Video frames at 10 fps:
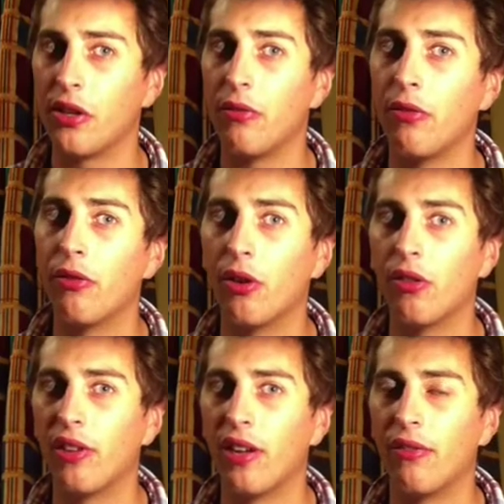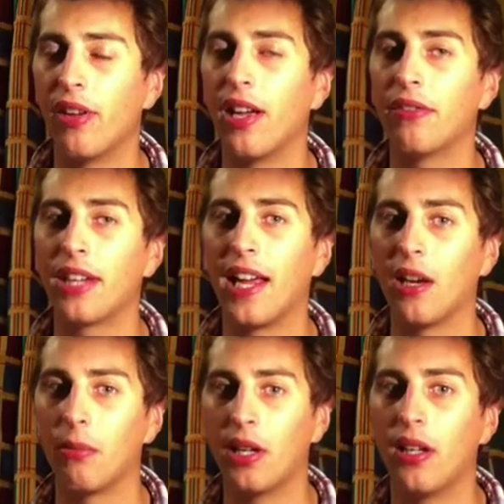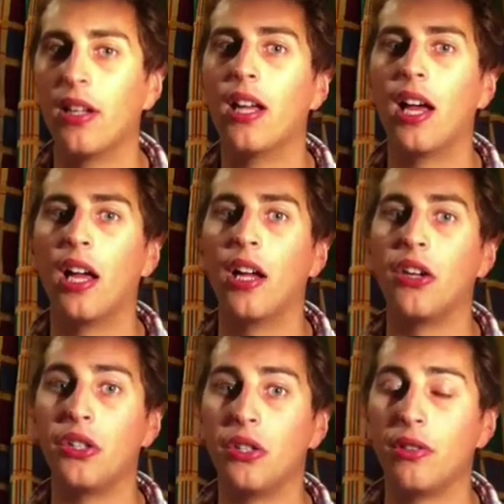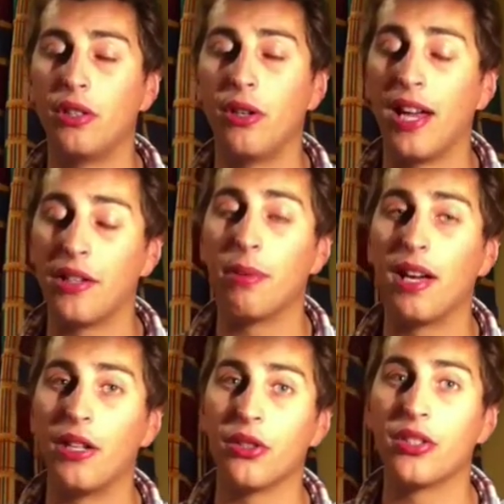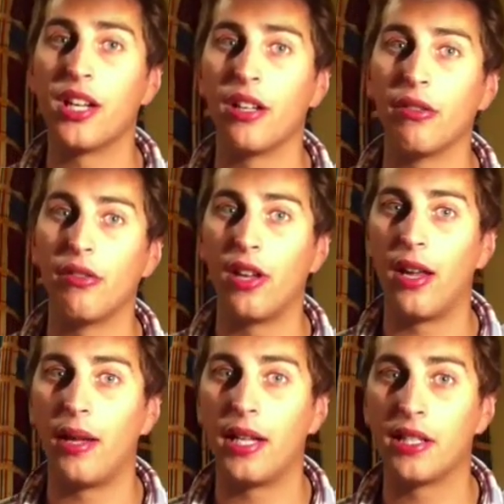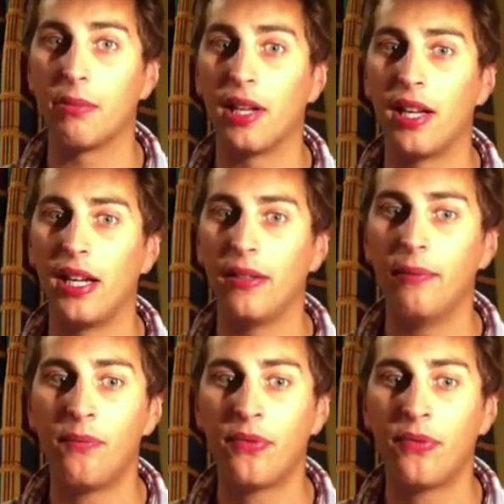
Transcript: they were in 4.55 calibre, you had to buy it yourself and supply it.